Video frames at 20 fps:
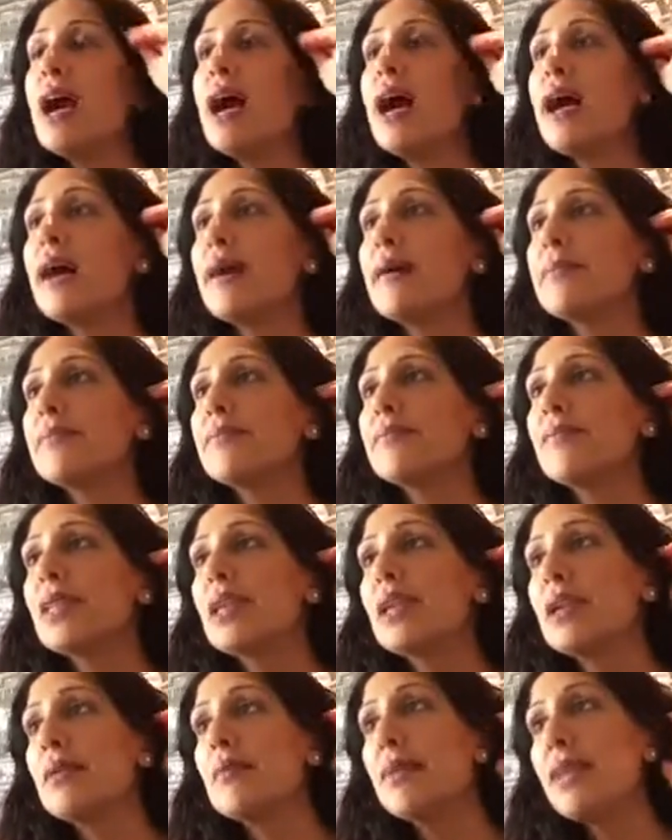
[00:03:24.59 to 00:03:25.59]
Um,
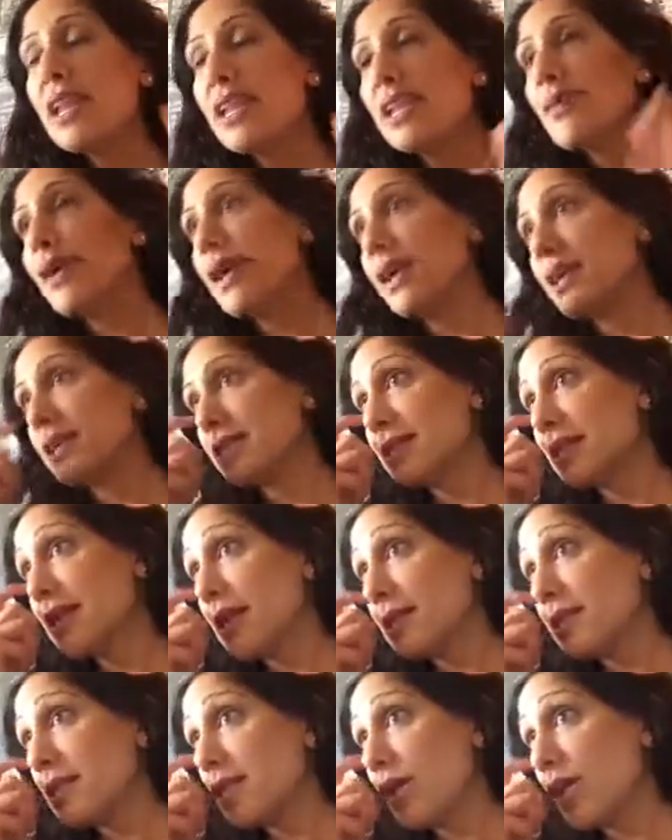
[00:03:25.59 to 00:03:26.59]
but anyways,
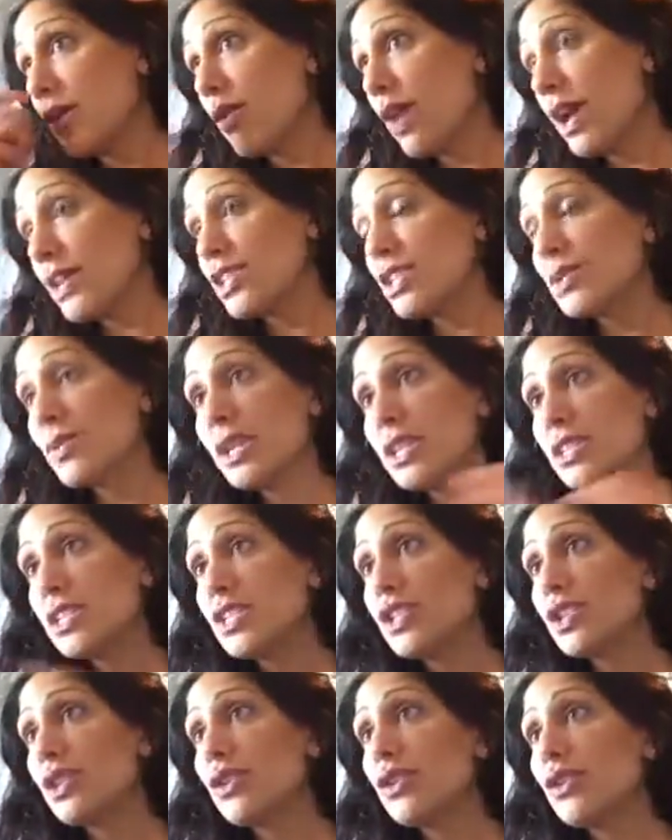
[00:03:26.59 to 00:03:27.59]
so I just wanted to
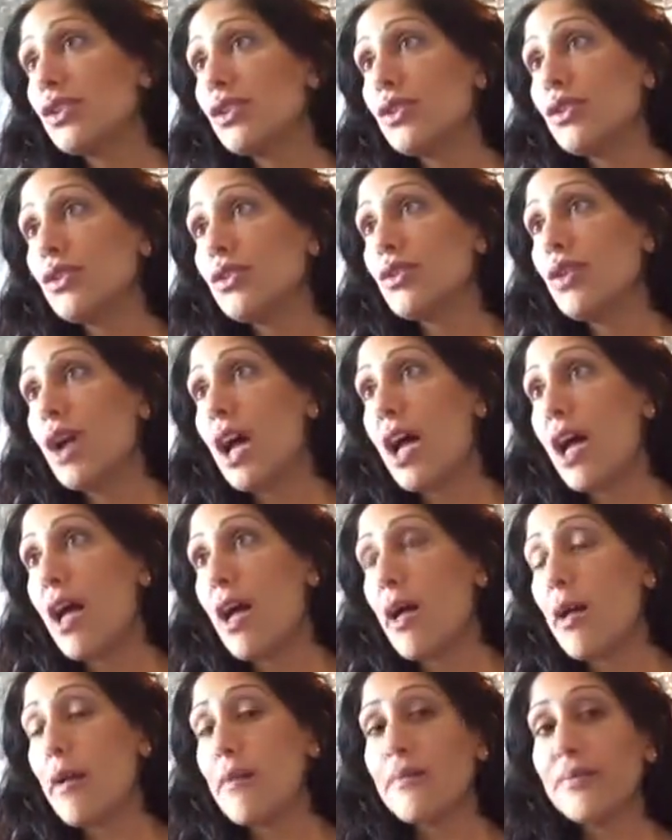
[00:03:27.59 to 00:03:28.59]
do
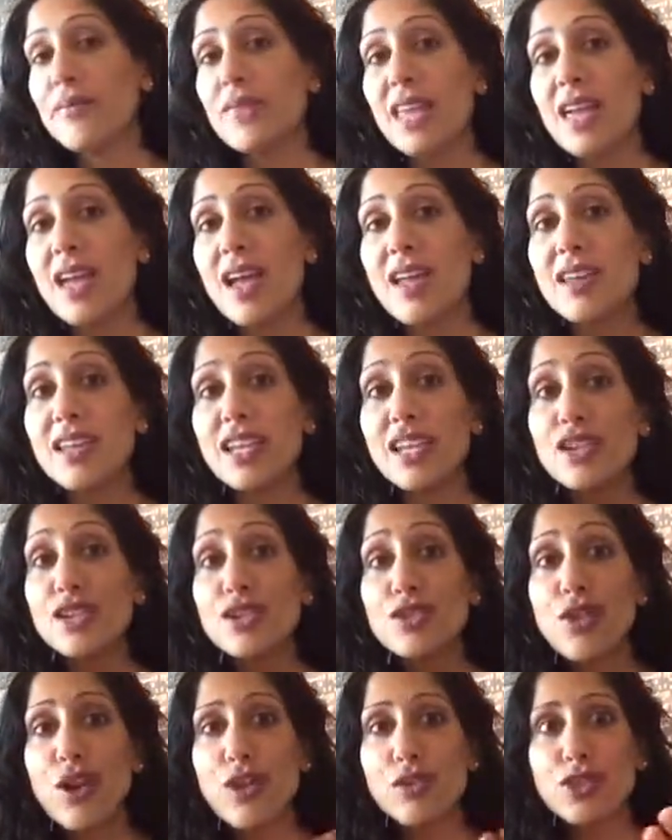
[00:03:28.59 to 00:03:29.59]
um, an
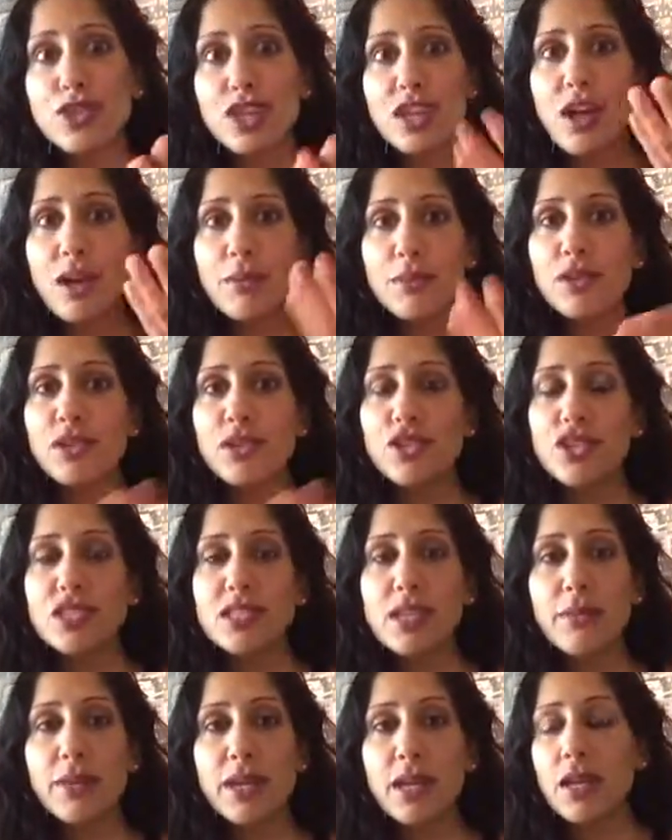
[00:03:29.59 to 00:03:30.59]
intro to Gummel. She's
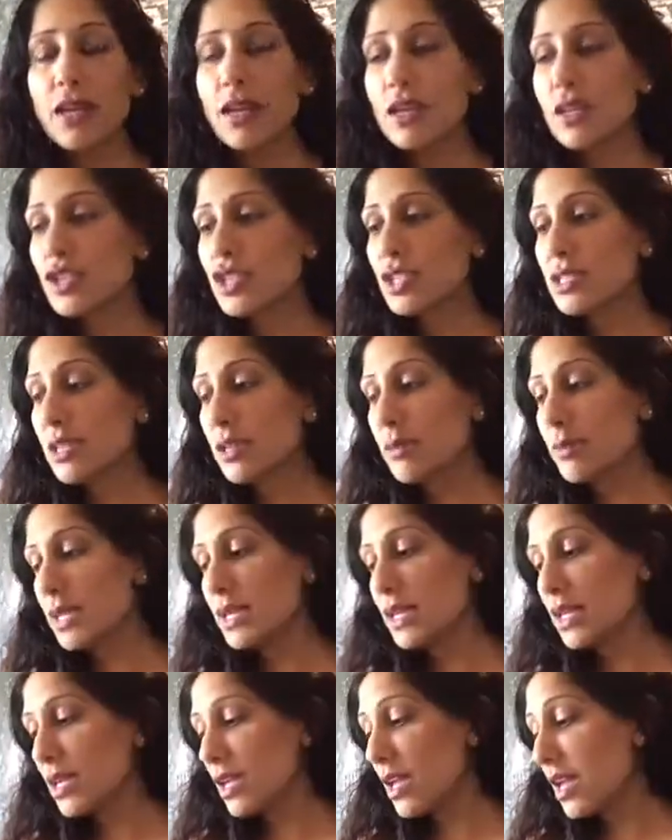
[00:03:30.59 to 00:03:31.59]
coming. She's going to
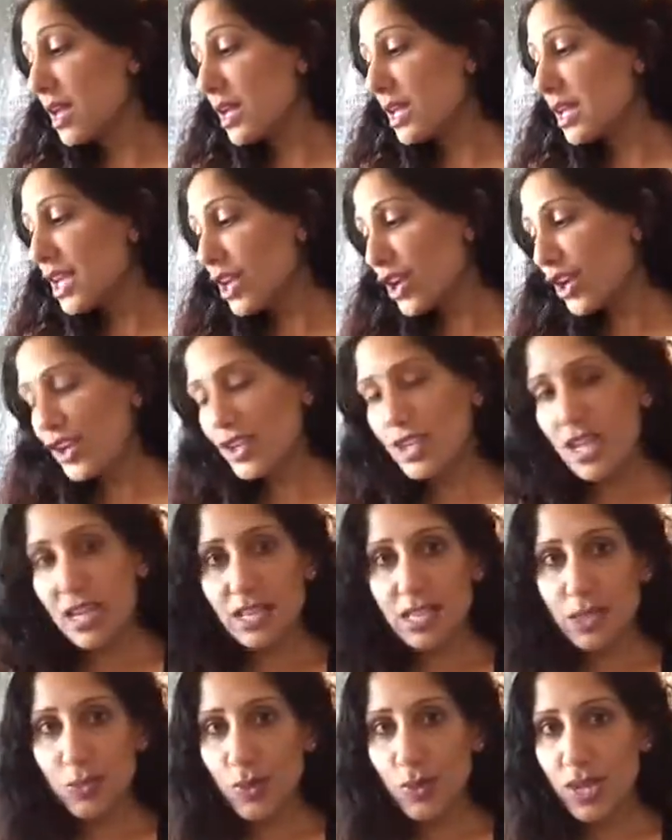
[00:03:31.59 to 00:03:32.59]
be here
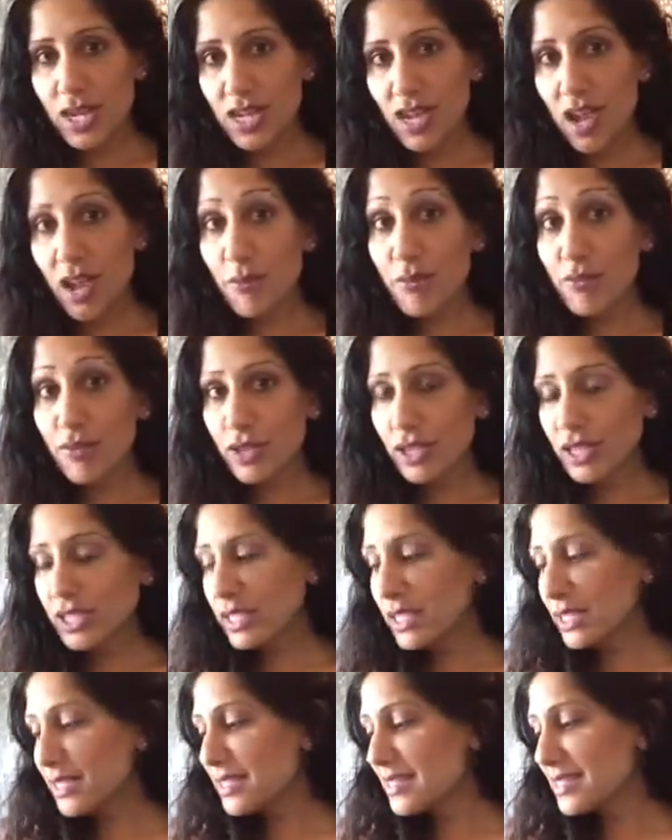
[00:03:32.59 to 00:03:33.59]
next week. I'm really
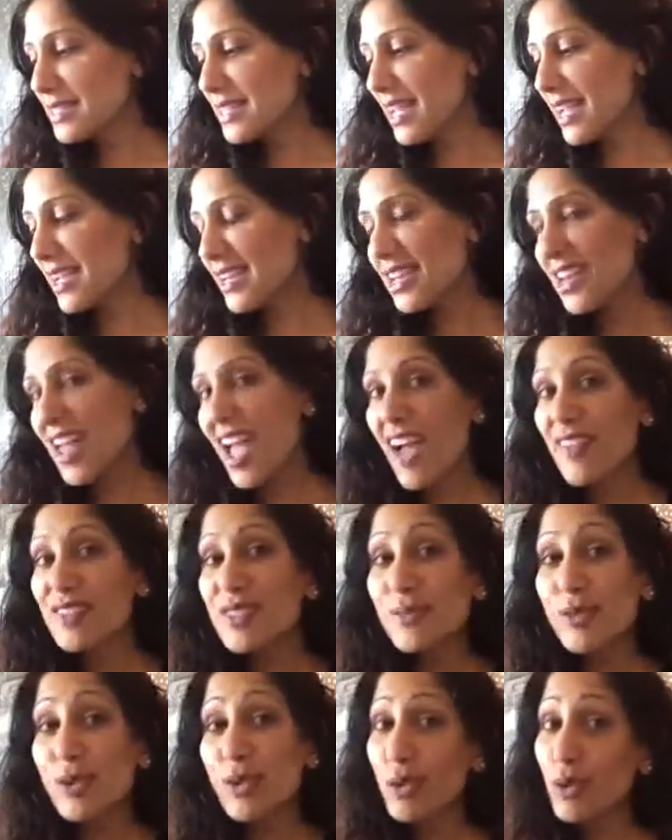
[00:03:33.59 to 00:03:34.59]
excited. I have
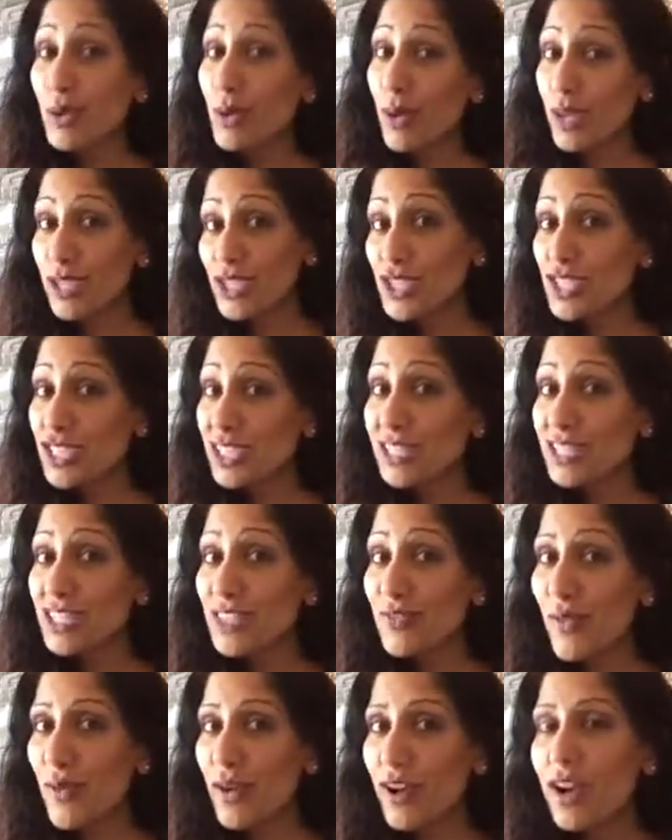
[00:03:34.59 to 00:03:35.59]
some cool questions
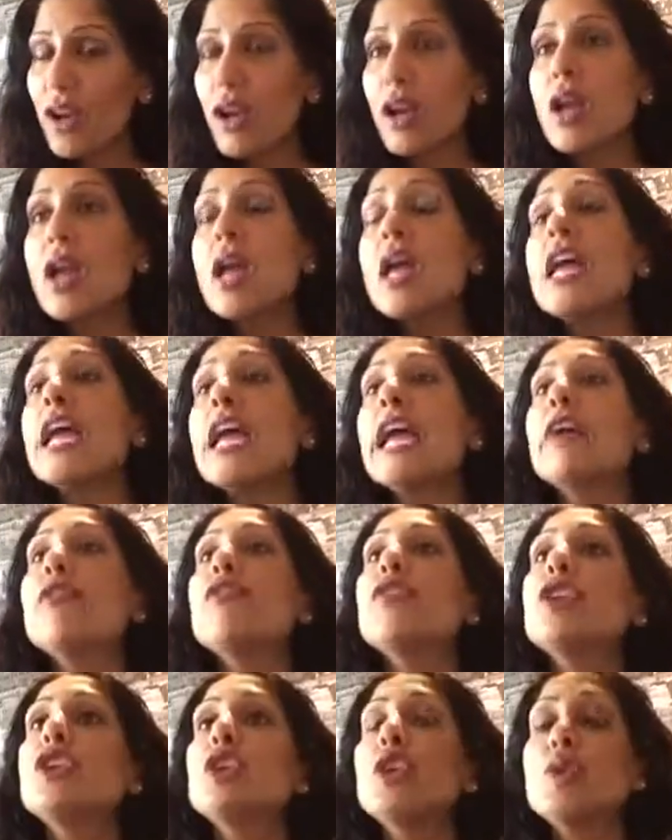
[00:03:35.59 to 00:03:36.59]
for her. If
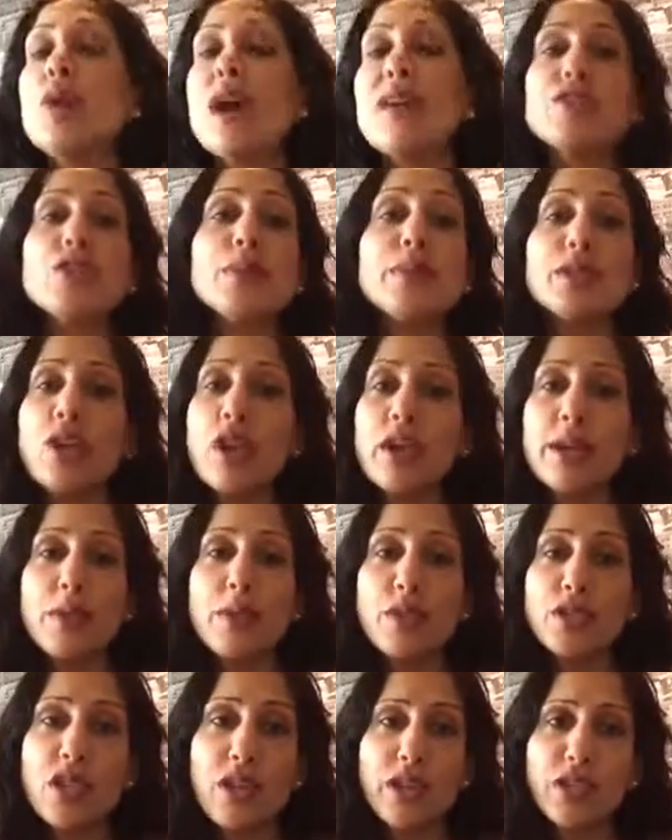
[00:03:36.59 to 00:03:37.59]
you have, she'll be talking
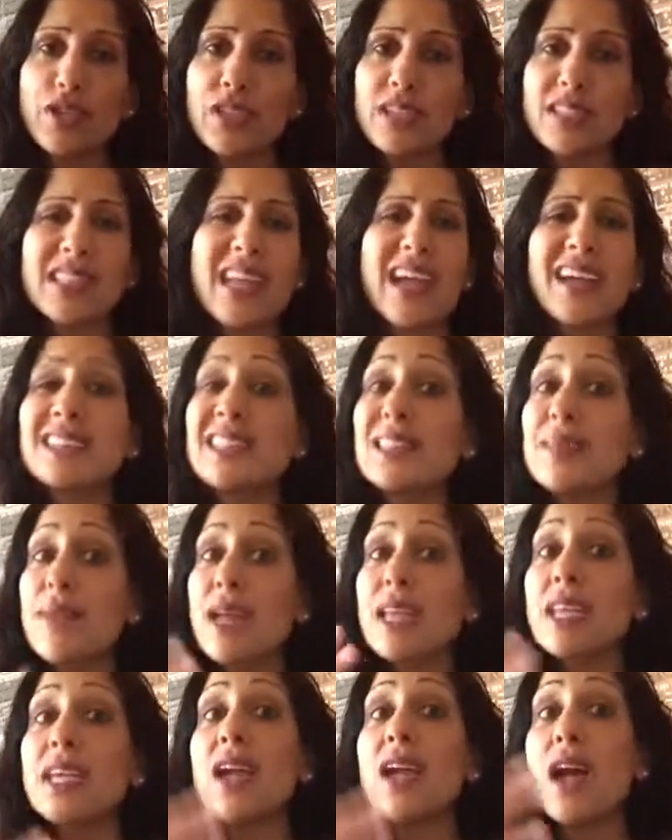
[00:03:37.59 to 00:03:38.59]
about tantric sex and
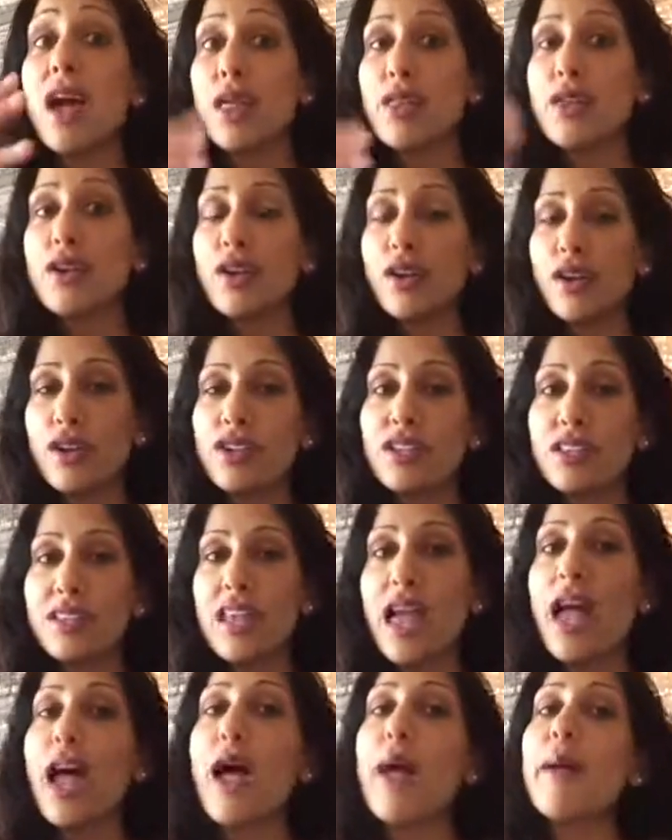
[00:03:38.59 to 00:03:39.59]
many other
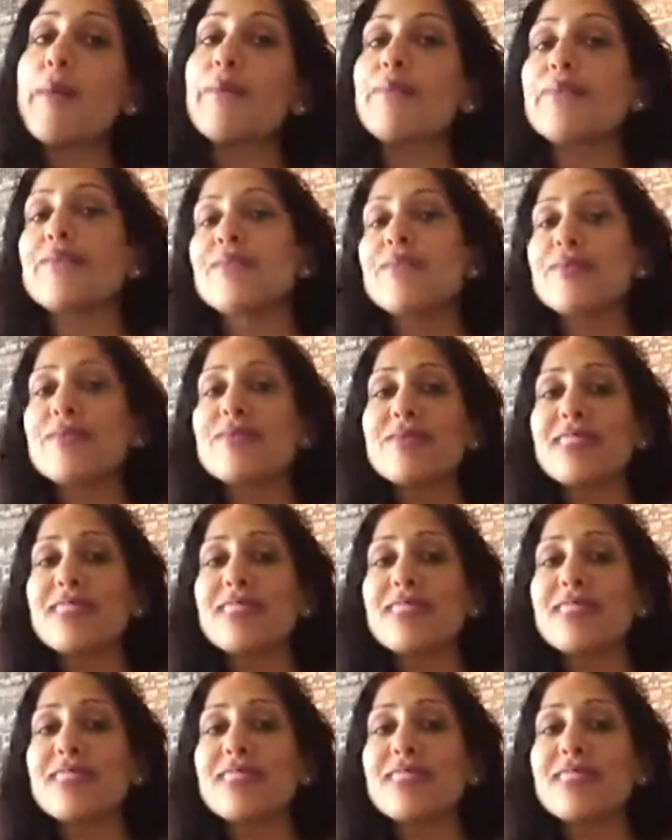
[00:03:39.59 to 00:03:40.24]
um,